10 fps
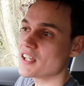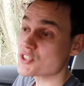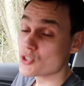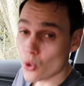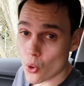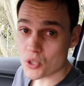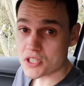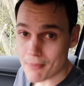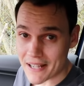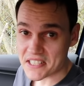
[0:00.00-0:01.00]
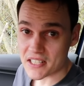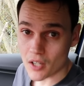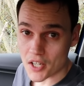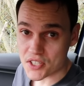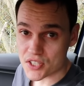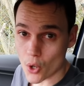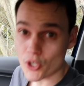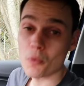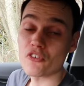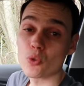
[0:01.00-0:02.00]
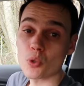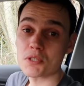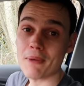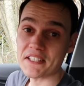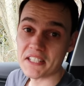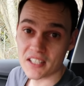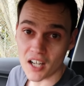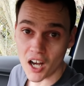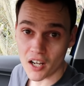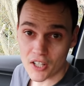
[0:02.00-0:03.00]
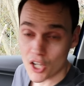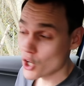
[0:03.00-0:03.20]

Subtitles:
as an automatic license holder with an automatic car